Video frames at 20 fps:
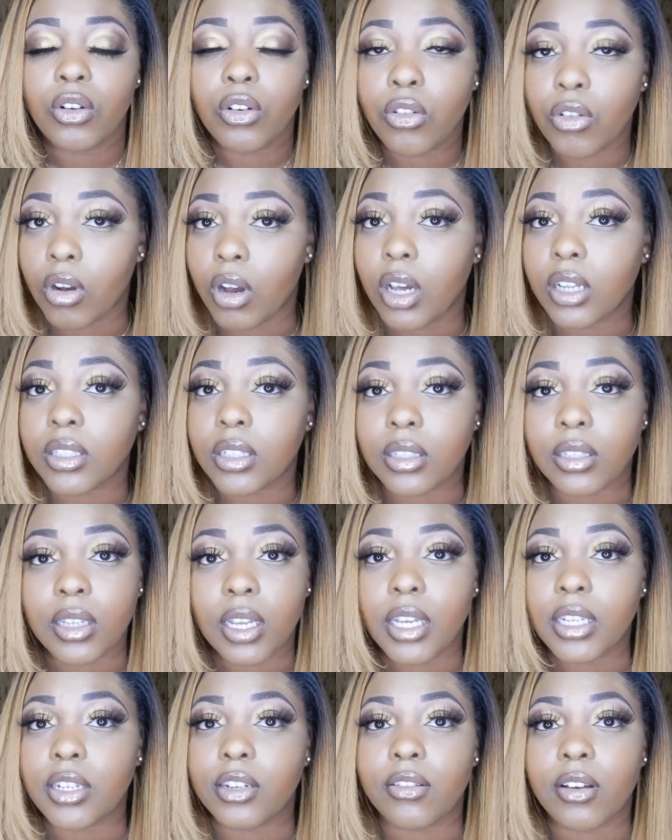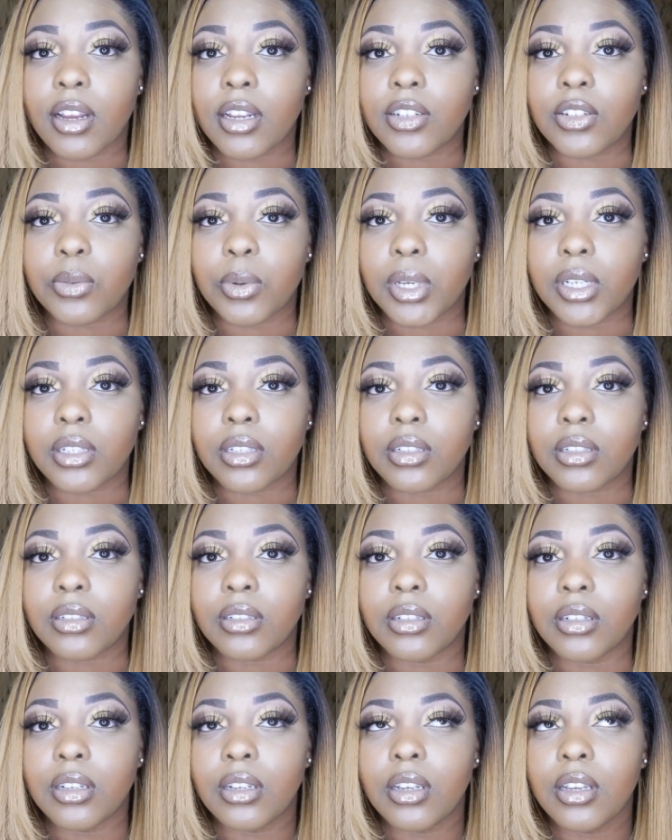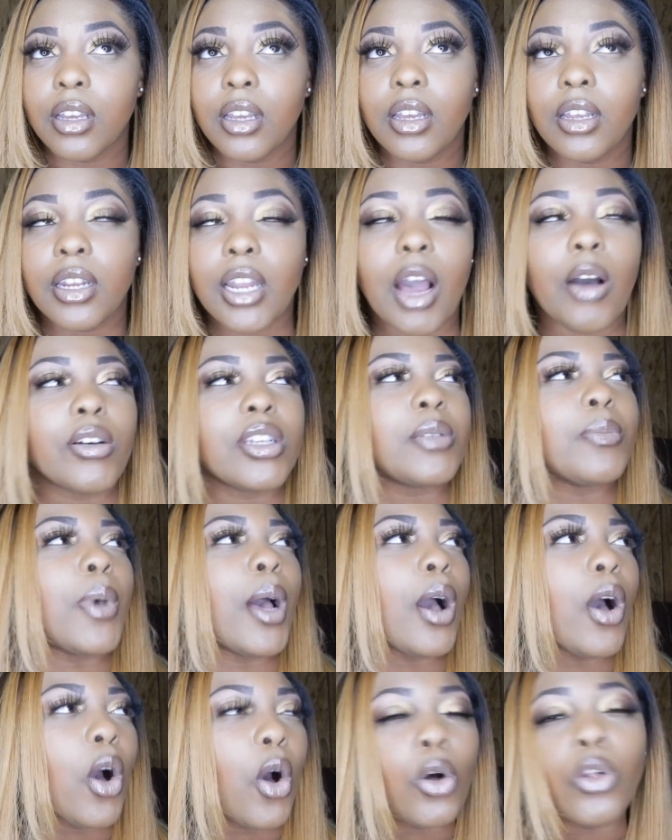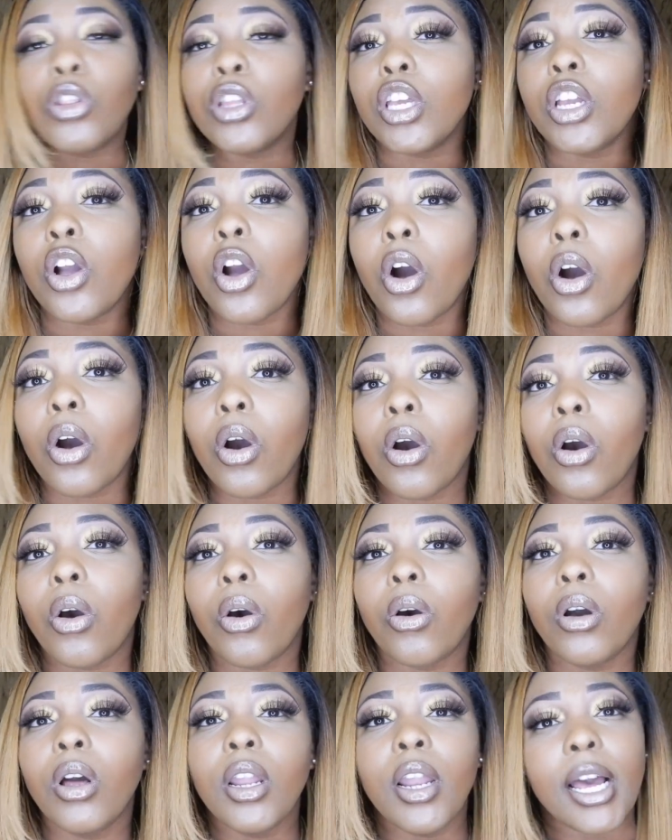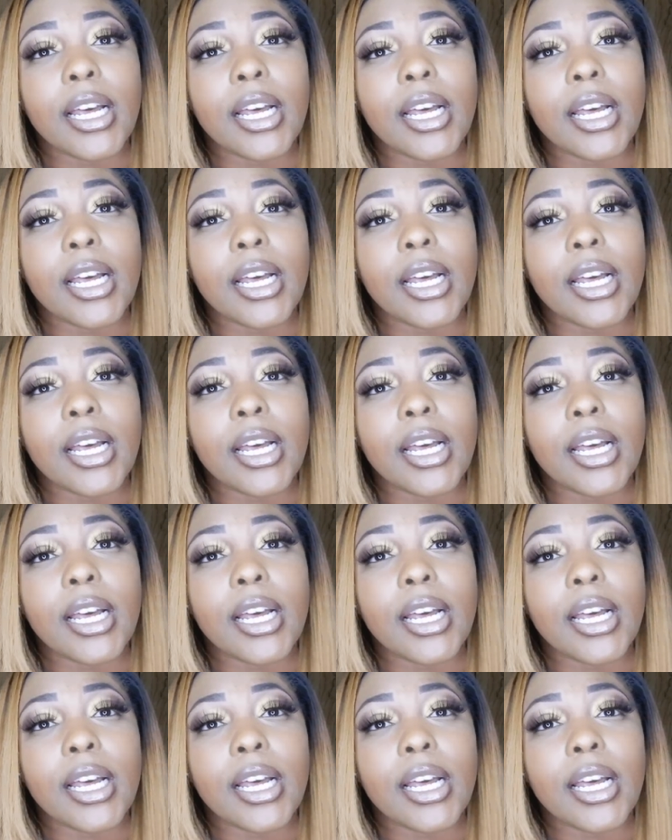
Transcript: cross the stage of graduation. That was my only goal.